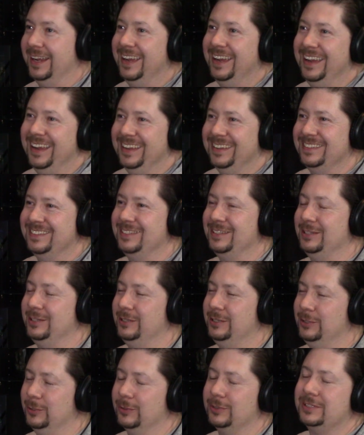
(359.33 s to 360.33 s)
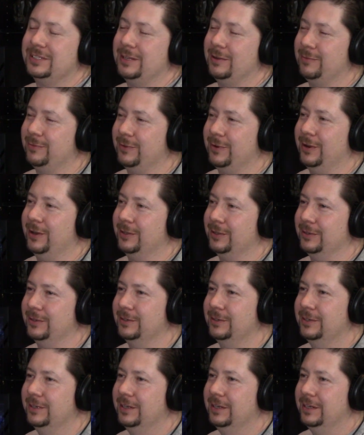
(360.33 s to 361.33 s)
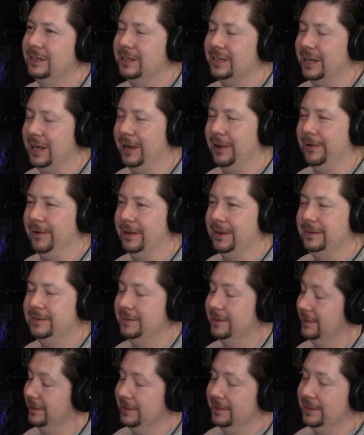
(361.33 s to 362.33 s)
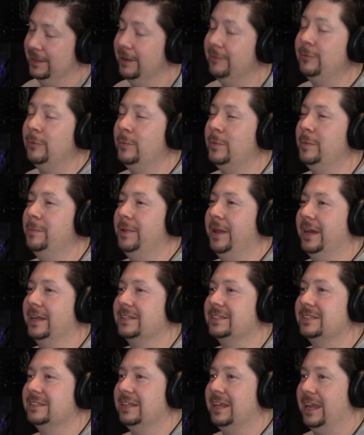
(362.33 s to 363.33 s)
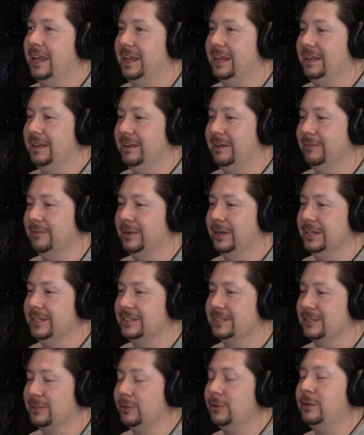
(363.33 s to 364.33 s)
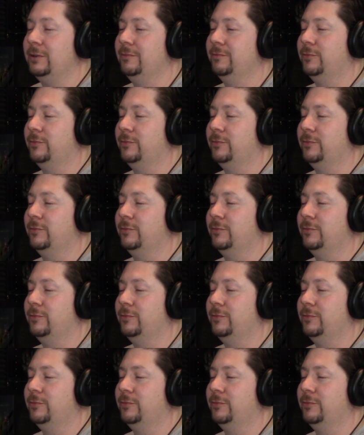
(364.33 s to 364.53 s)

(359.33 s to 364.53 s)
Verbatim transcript: and your stepfather, Gary, love him to bits, was looking